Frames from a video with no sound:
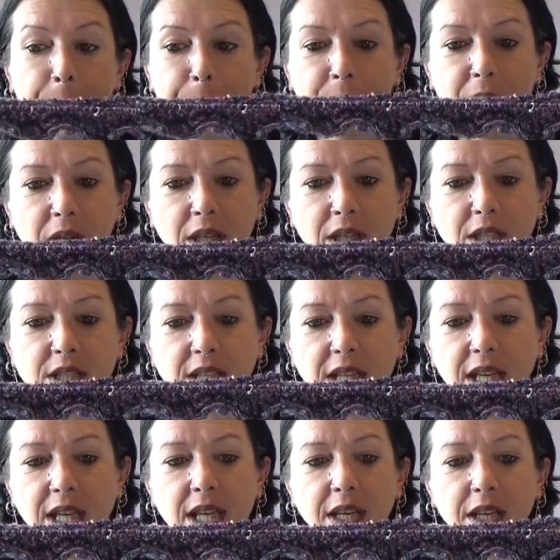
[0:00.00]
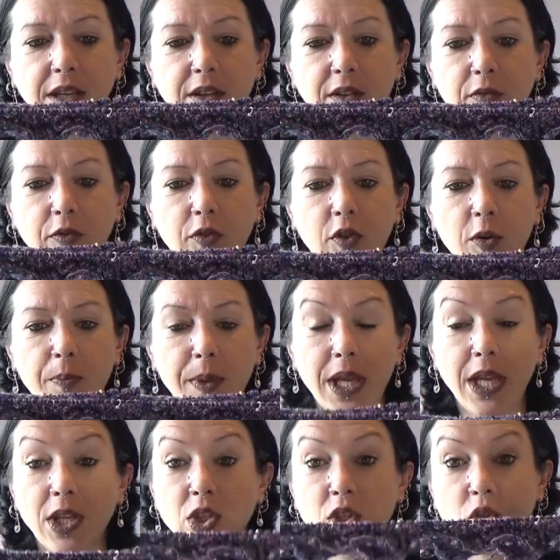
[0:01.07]
But for it
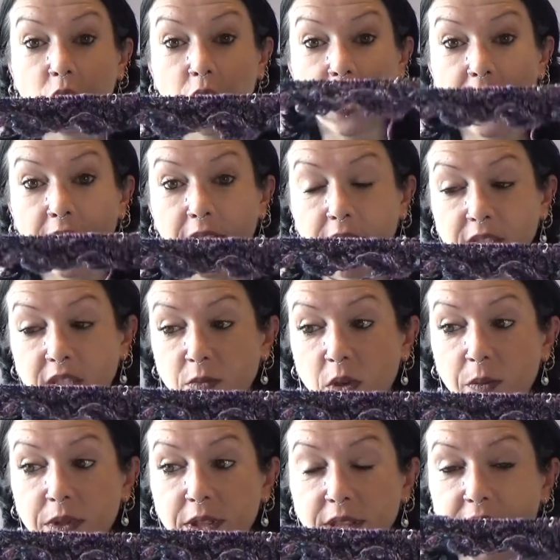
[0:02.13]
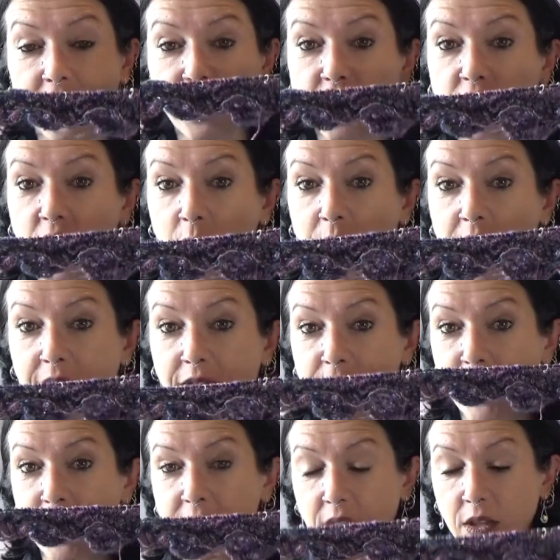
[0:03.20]
being just on the needles at the moment, that's nowhere near as
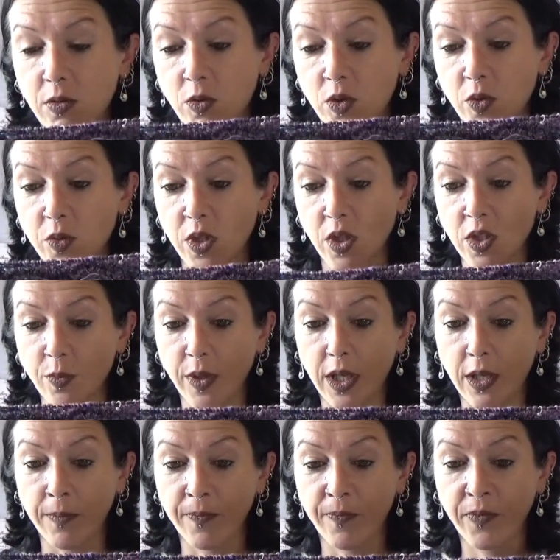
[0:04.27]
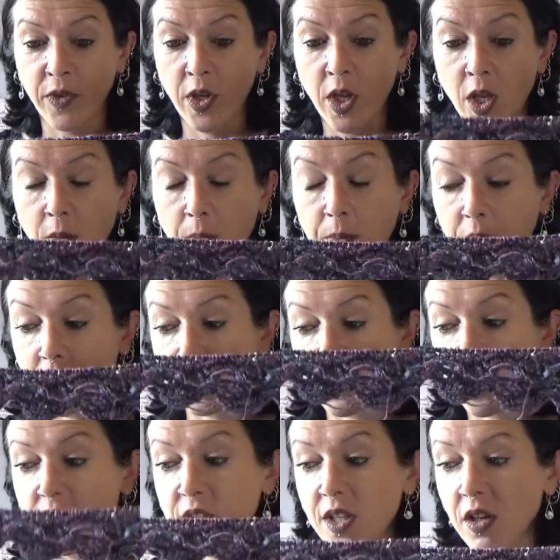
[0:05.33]
big as I thought it was going to be. Because
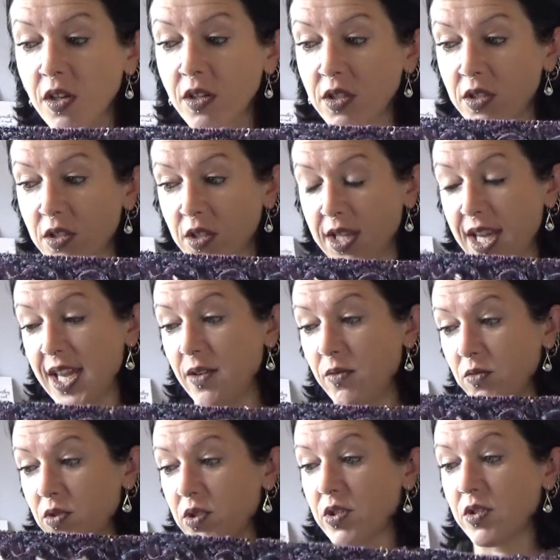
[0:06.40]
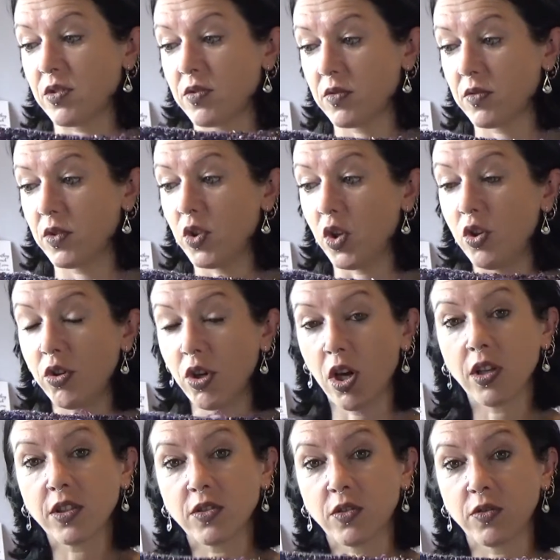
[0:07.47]
the start count, you know, you
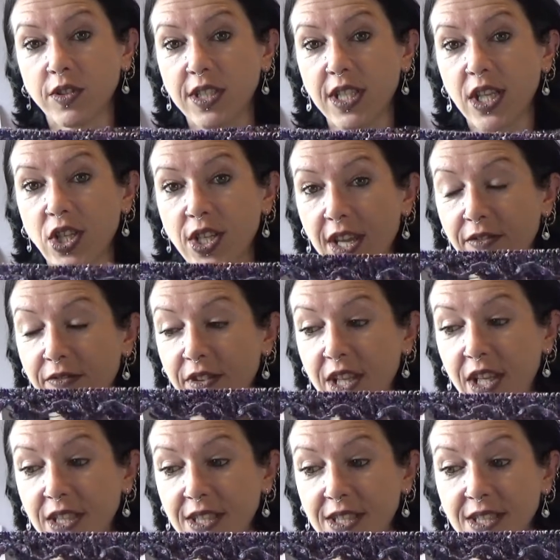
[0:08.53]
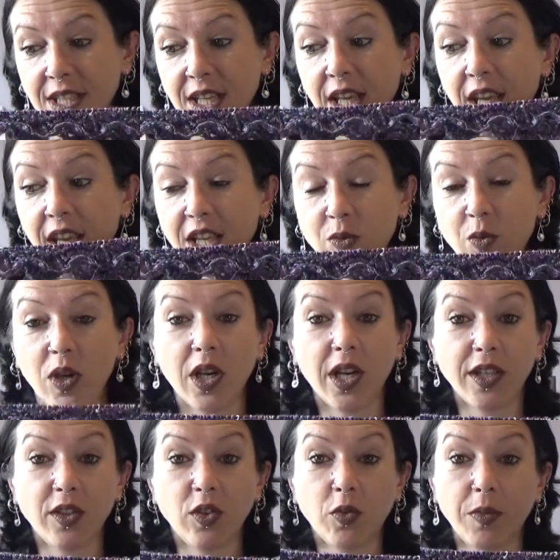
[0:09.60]
cast on stitch count for this, is what
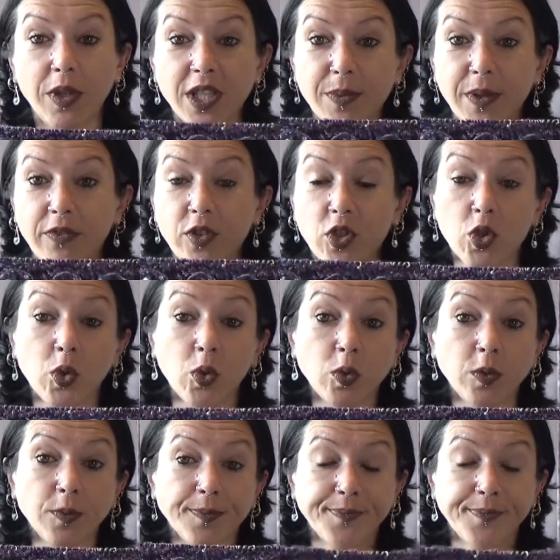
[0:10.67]
I'd normally expect for a shawl.